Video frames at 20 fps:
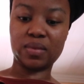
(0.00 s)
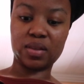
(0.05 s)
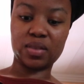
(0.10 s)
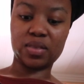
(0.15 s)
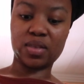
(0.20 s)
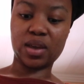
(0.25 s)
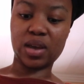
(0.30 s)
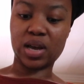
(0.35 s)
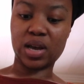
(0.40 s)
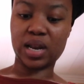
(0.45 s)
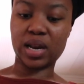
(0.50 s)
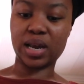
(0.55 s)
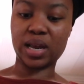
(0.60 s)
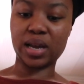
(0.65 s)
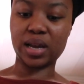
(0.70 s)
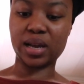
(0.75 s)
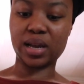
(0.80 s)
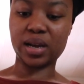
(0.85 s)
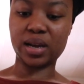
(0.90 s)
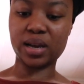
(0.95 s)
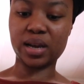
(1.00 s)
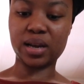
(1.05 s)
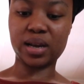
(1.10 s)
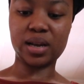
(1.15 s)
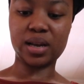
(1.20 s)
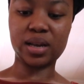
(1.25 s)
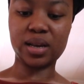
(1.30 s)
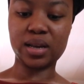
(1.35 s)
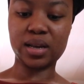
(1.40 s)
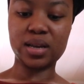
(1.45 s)
They are like,
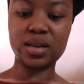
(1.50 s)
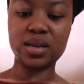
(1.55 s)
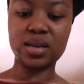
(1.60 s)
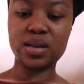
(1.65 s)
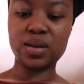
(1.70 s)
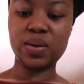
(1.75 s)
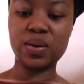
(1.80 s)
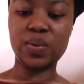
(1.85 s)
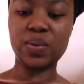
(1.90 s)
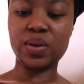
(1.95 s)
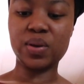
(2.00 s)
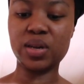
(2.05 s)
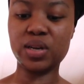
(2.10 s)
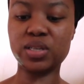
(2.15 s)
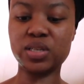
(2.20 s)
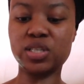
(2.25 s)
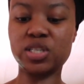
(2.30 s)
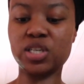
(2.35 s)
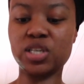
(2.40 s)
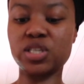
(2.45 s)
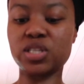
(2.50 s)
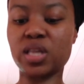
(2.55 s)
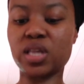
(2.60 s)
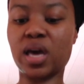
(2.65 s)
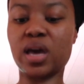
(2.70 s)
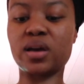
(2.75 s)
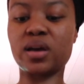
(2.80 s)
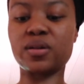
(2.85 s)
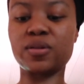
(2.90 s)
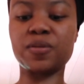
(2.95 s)
you need to change the
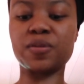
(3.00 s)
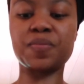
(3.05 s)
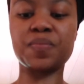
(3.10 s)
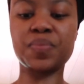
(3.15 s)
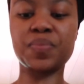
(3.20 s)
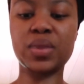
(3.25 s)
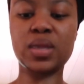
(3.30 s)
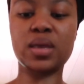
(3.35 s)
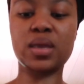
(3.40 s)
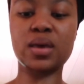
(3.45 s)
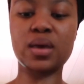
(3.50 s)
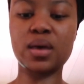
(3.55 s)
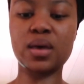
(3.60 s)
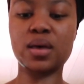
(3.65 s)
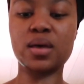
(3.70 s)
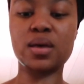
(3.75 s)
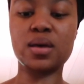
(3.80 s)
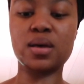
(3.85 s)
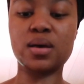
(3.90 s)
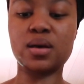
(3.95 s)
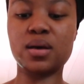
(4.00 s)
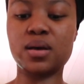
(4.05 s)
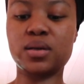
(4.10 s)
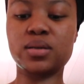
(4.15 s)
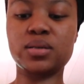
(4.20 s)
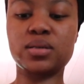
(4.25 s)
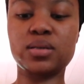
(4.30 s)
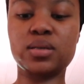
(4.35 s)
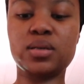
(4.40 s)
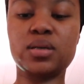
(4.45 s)
angle.
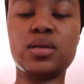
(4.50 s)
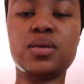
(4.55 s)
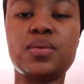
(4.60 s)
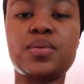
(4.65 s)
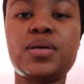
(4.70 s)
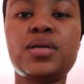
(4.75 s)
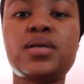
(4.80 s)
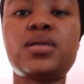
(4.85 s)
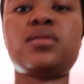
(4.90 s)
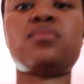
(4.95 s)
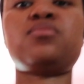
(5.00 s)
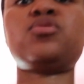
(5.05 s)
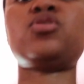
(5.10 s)
Anyway, let me